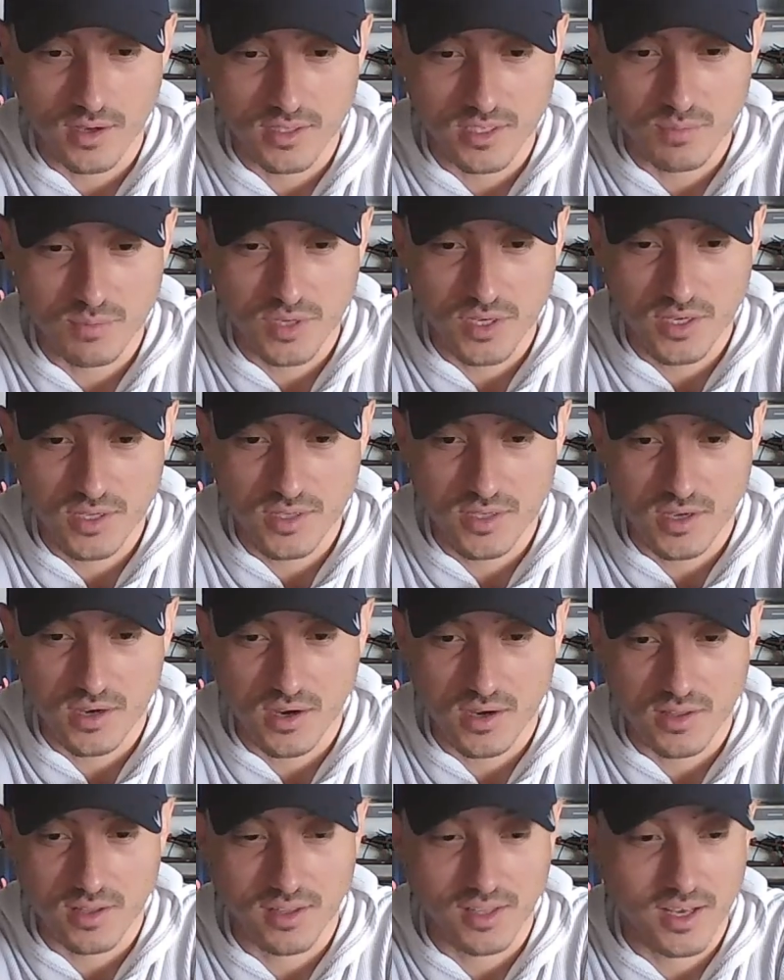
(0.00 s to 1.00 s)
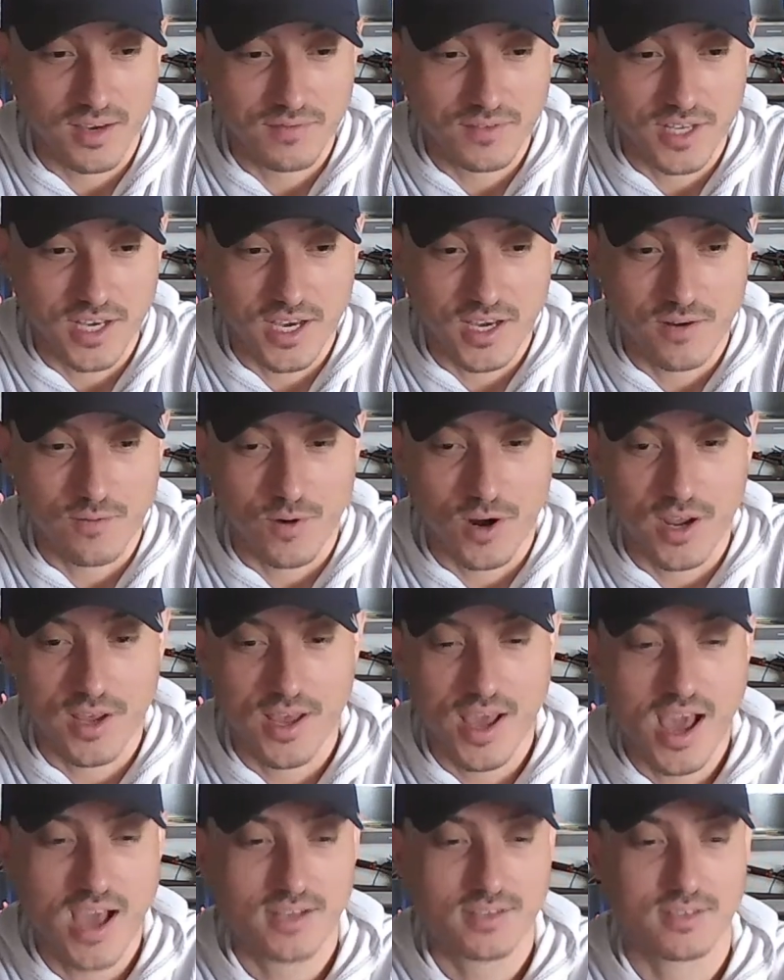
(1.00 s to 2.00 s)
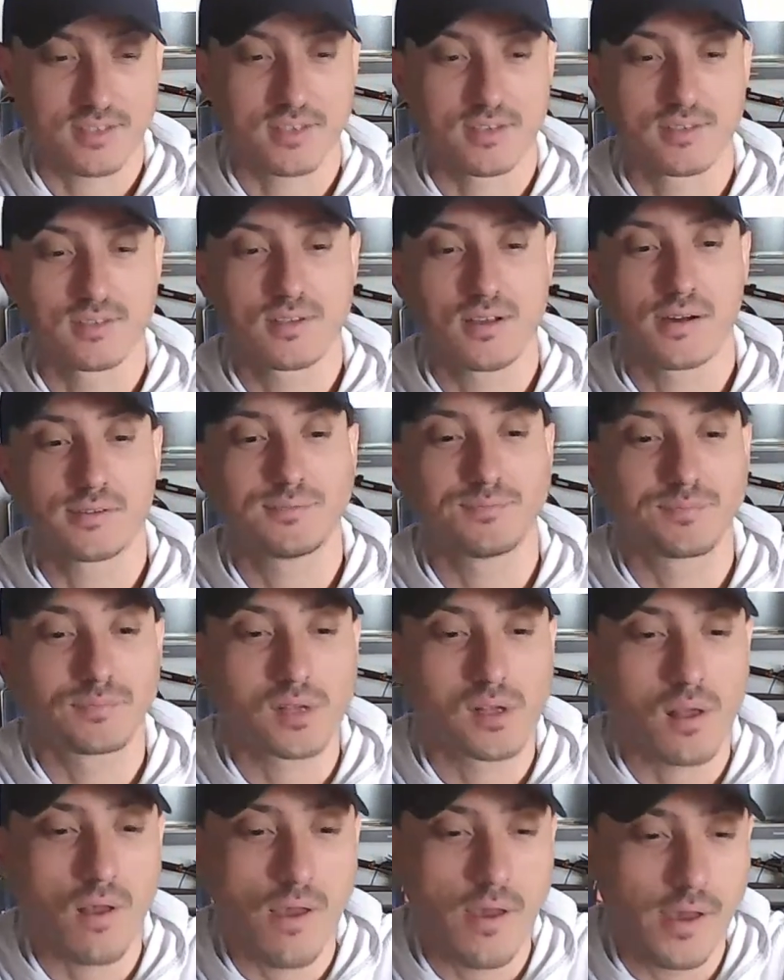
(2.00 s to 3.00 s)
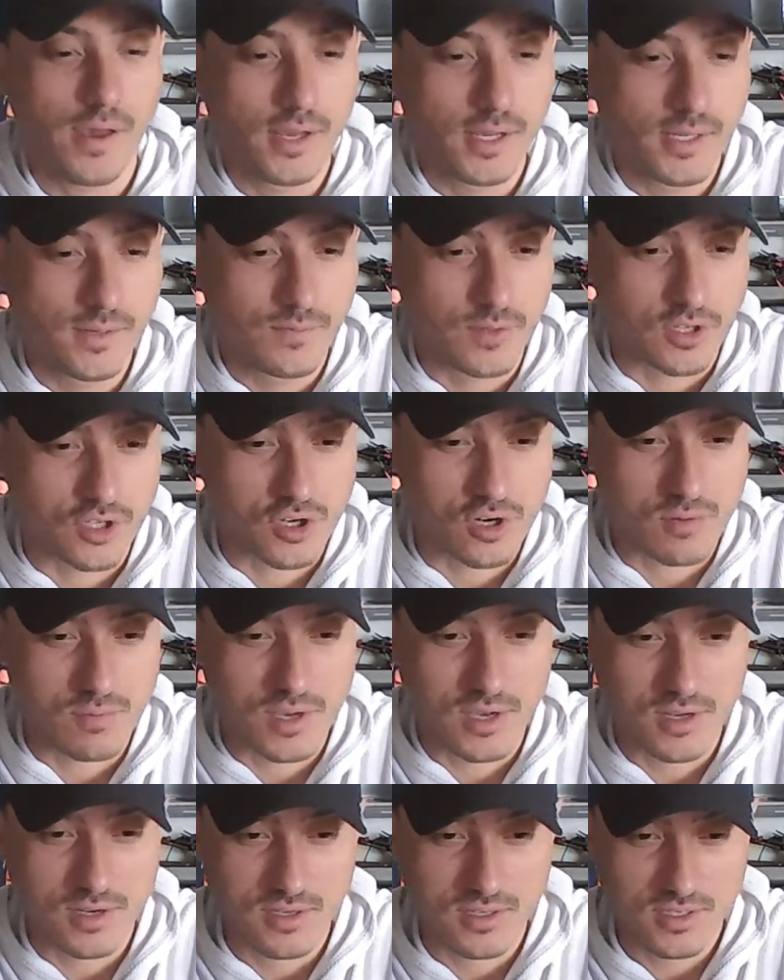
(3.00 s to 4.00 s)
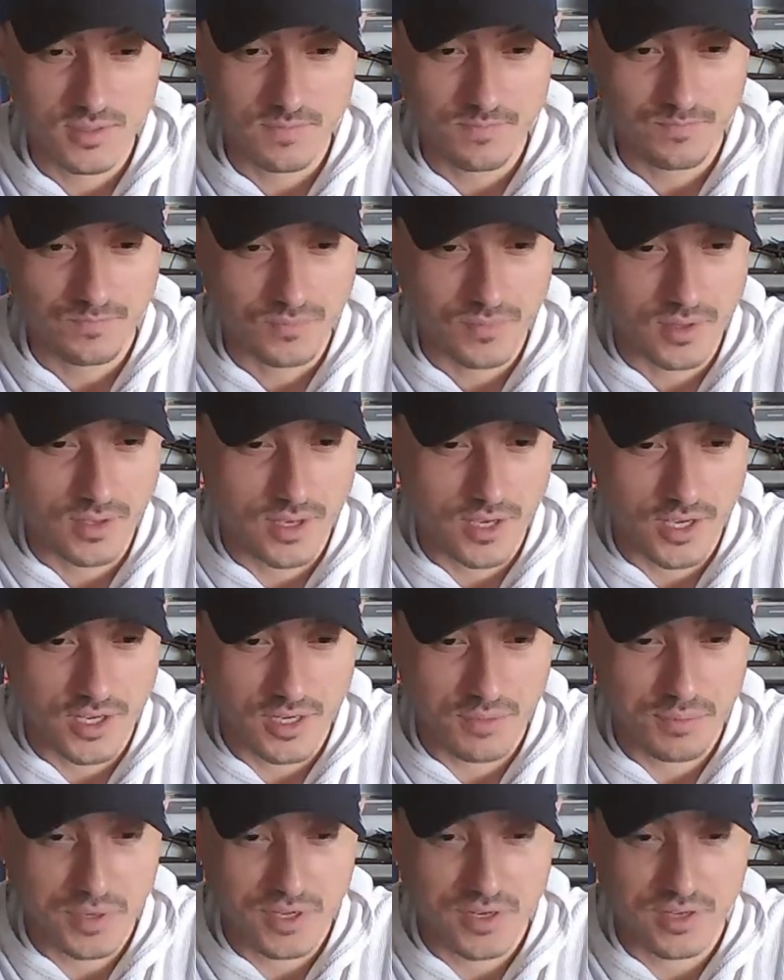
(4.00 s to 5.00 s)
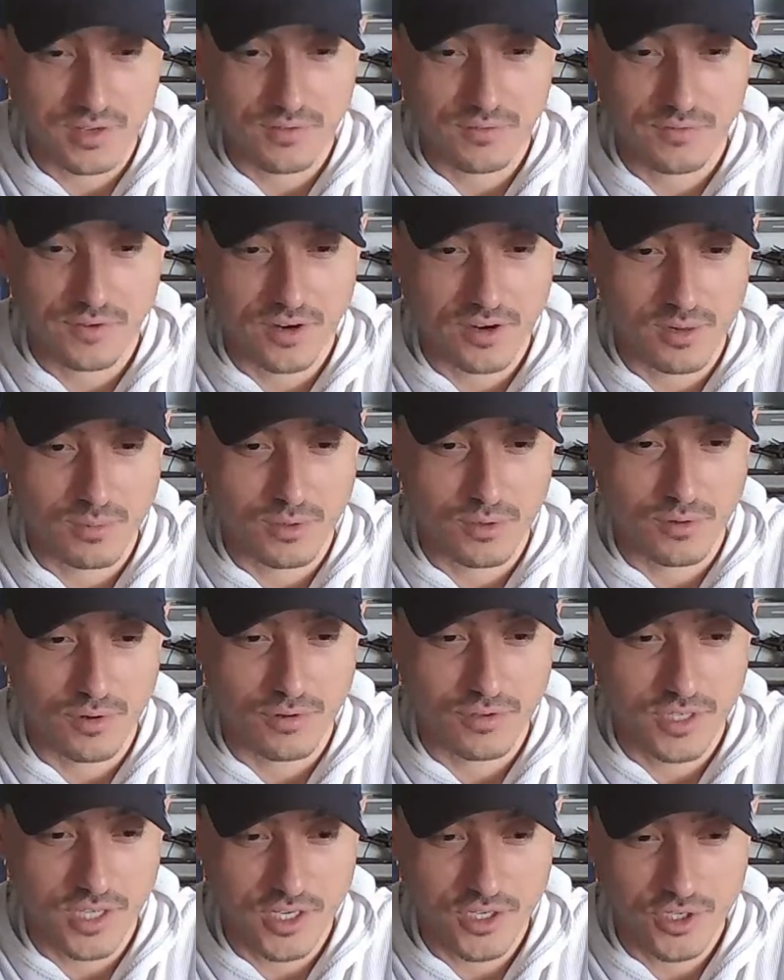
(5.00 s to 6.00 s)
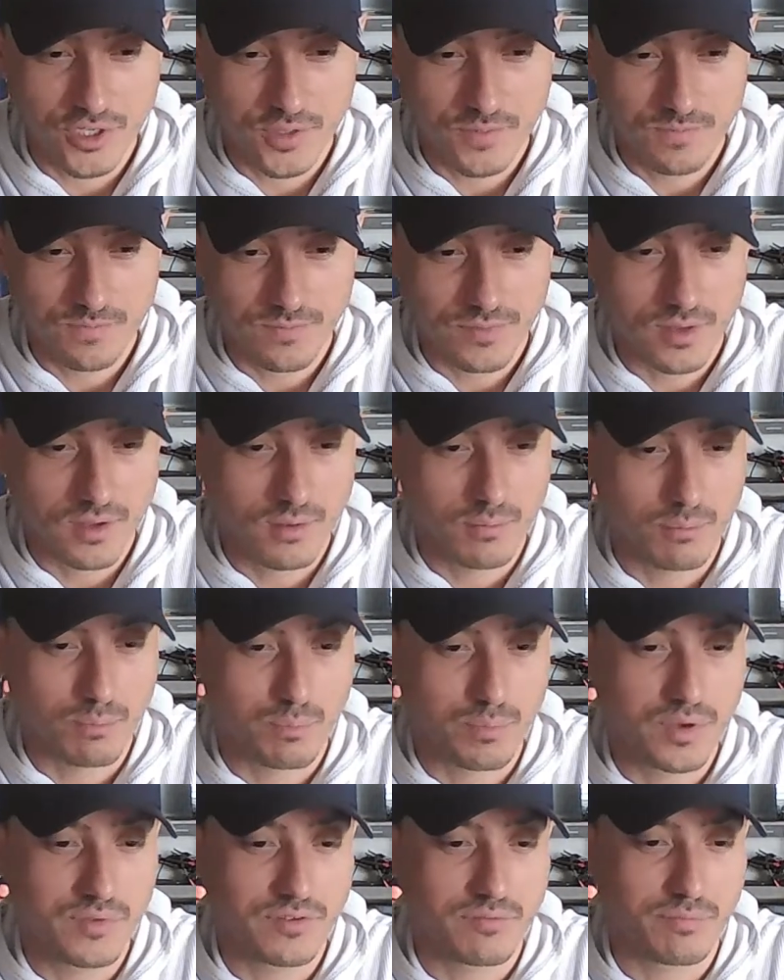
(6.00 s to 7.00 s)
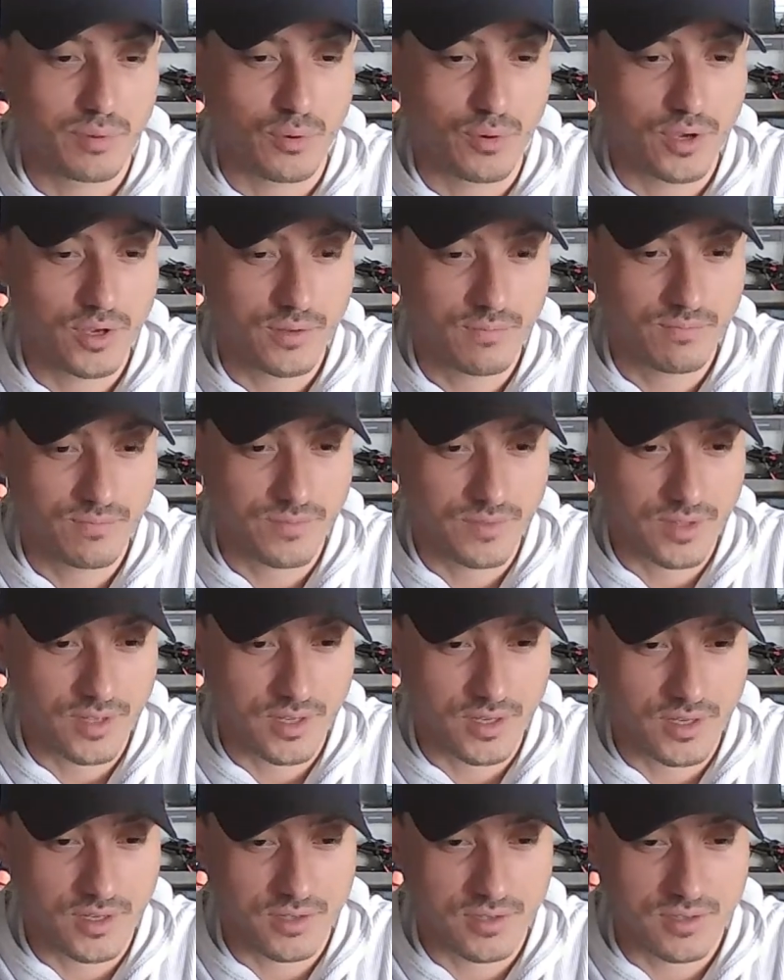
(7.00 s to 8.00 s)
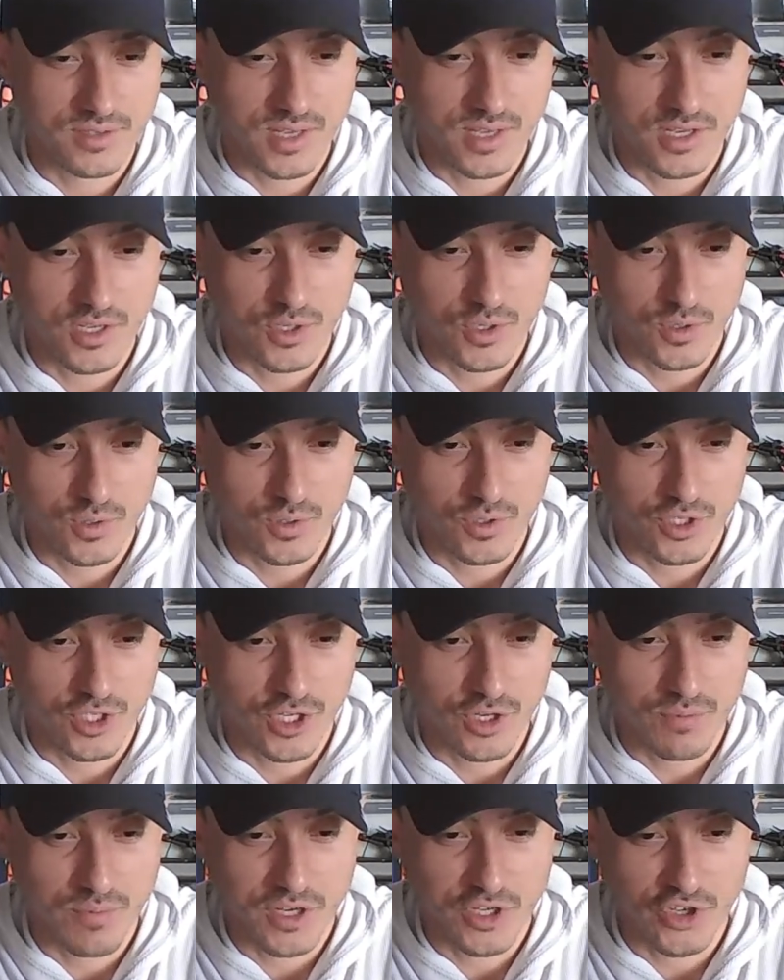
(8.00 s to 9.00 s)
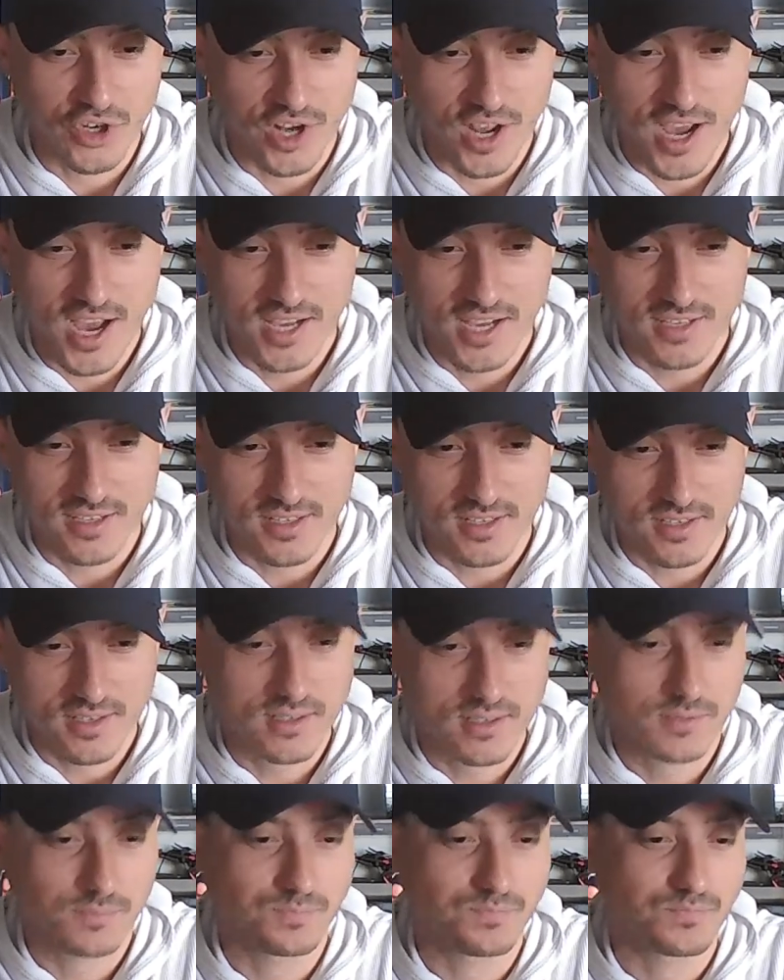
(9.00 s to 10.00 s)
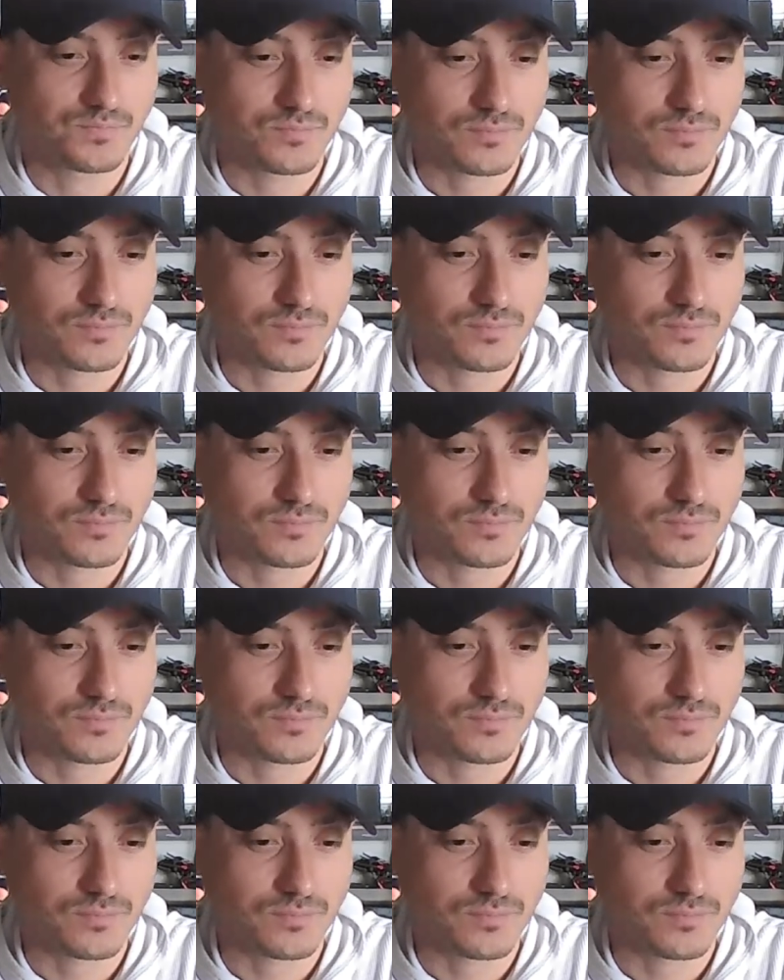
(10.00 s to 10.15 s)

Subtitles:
speeds on the left and right axes. The turn mechanism, independent variable rotation. Pivot point is central geometric axis.